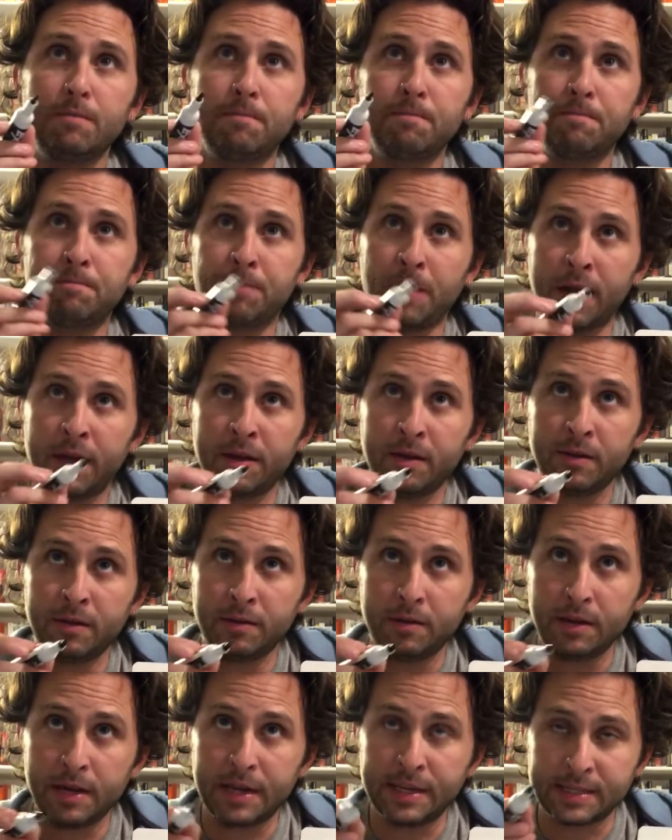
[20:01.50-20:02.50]
by
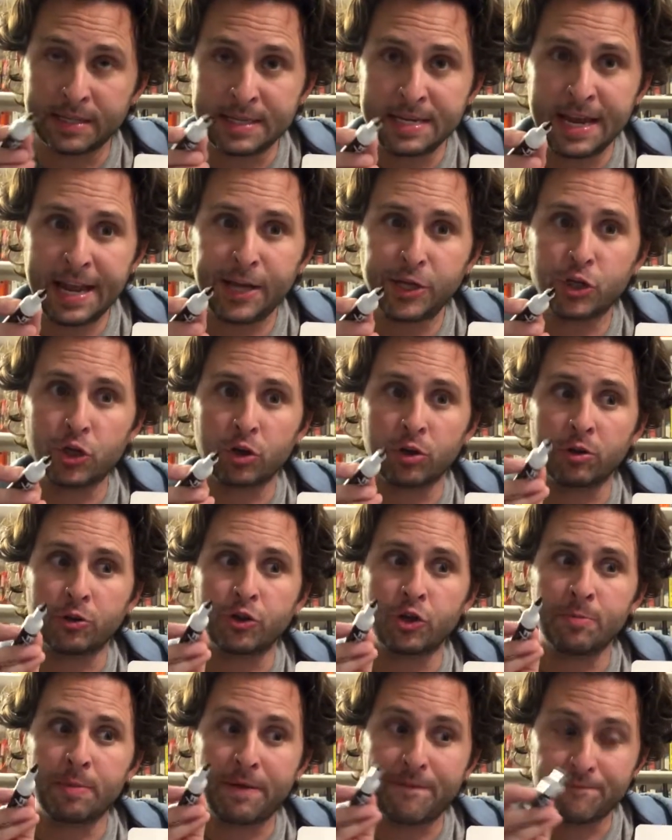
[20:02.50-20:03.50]
its nature
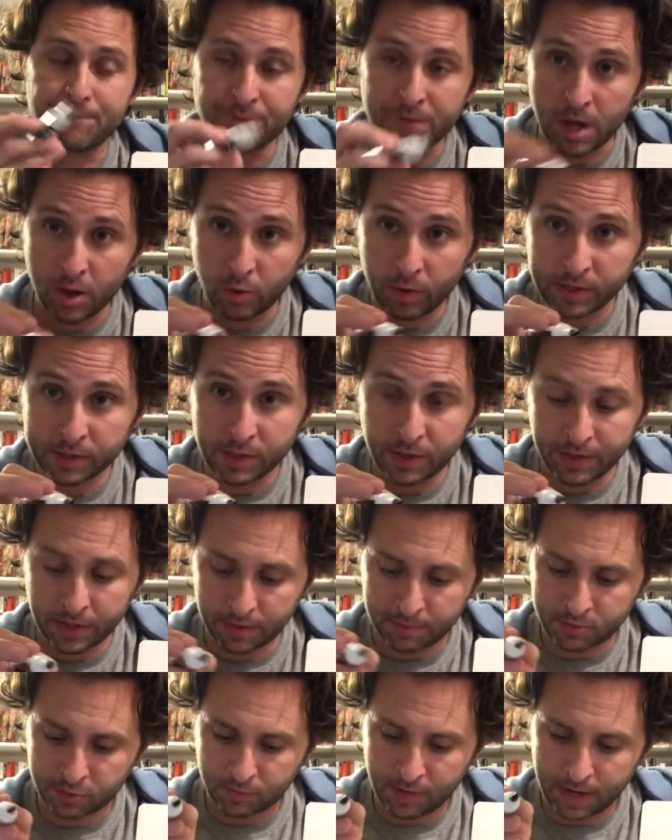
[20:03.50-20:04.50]
should be following something up
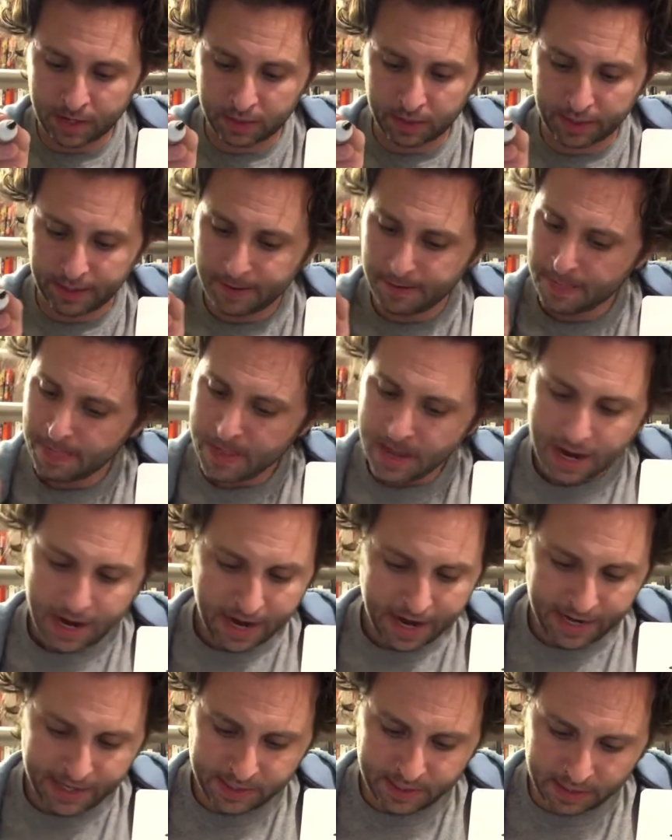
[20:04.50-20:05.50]
directly.
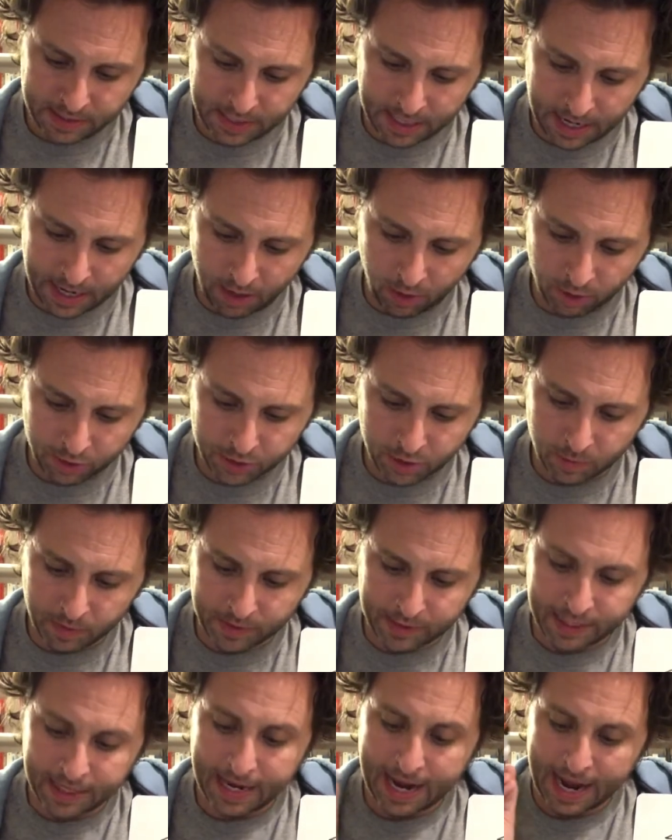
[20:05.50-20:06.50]
And he does it also with
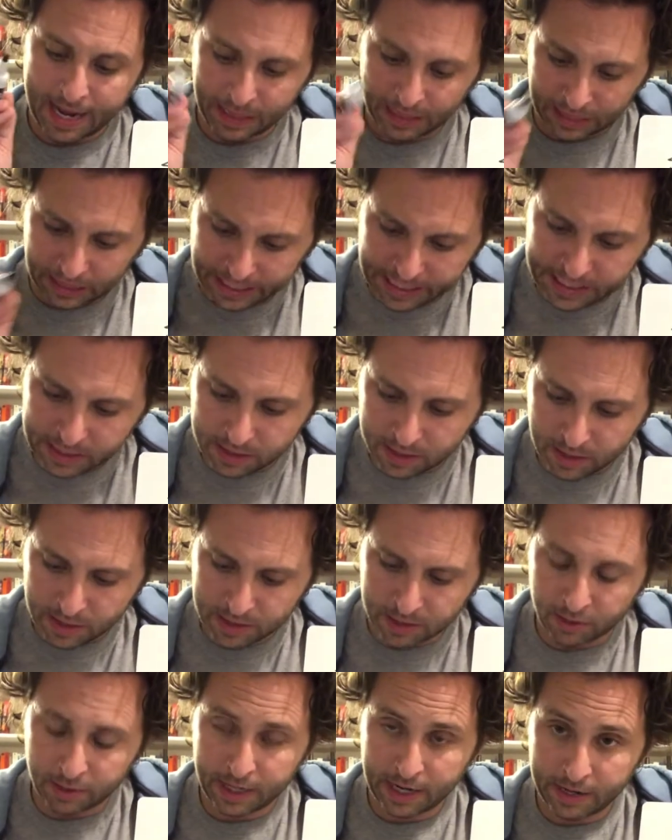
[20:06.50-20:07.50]
the at least
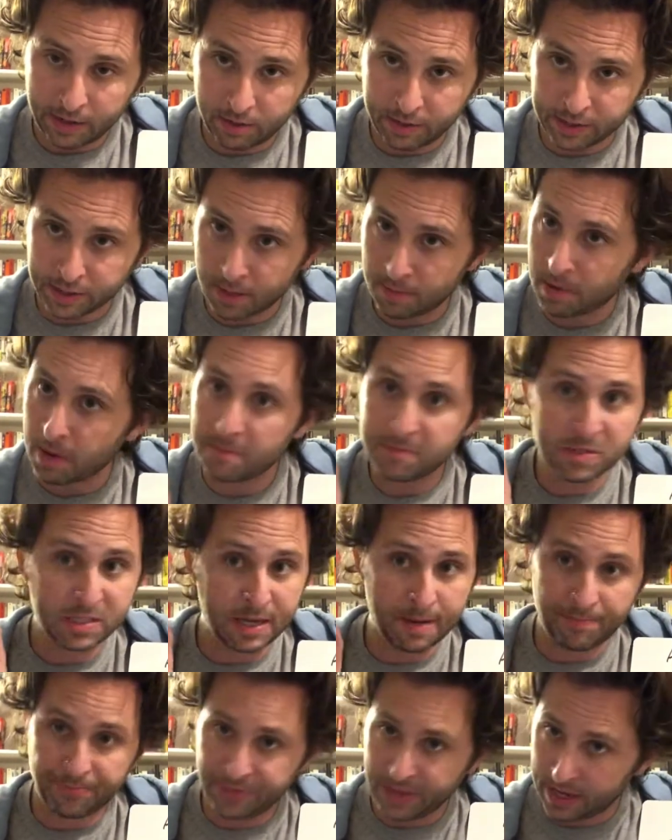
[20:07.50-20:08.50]
until the coyotes come up.
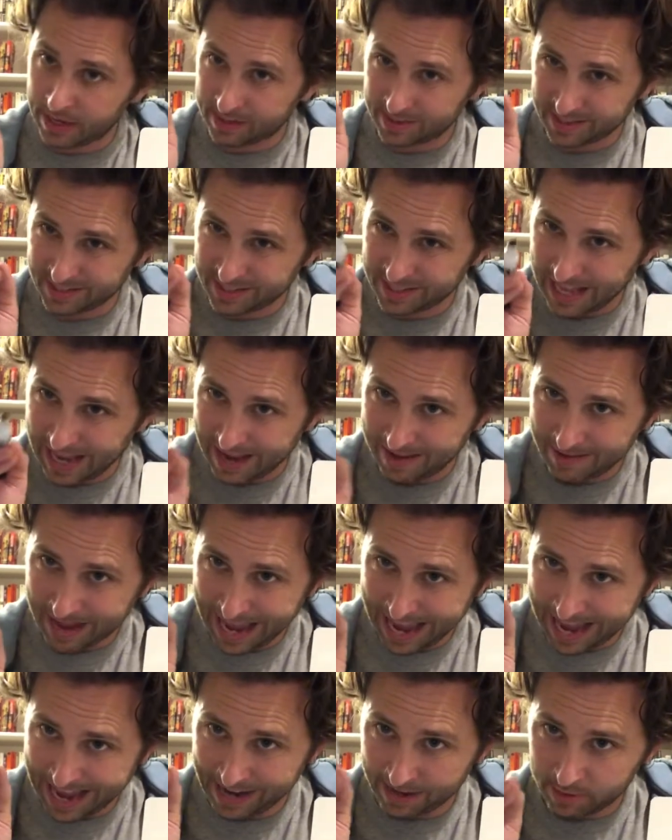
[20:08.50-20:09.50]
Same thing, there's that
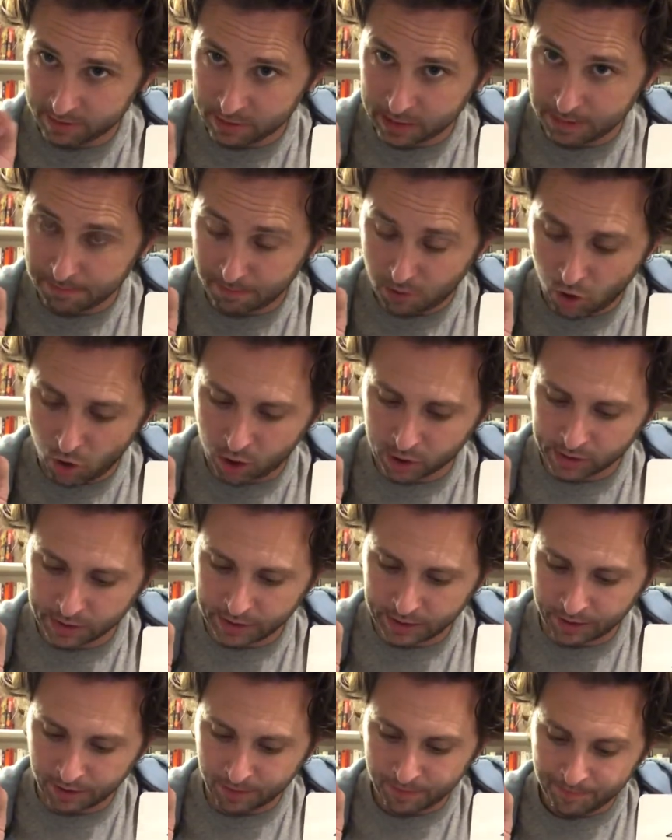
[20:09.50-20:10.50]
hang, there's that pause in
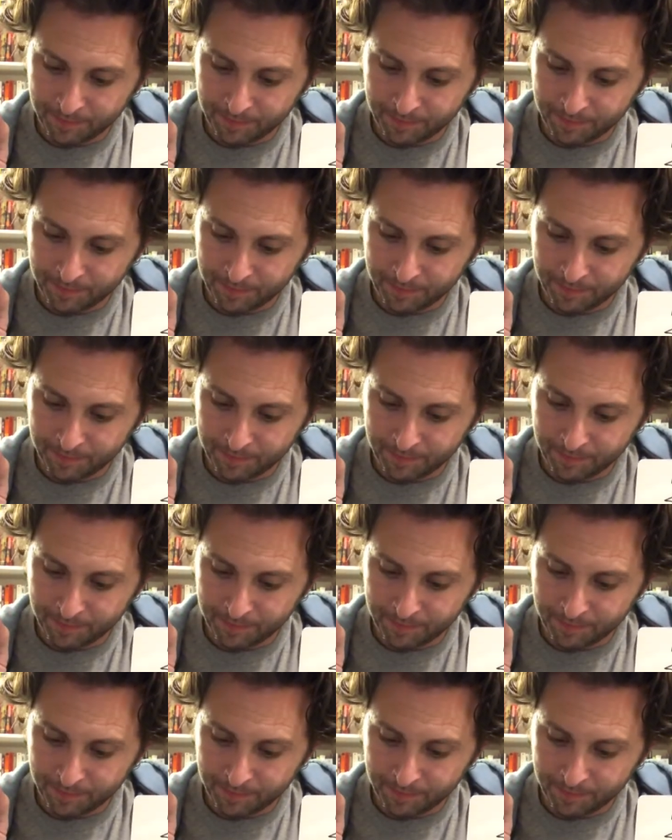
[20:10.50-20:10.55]
there.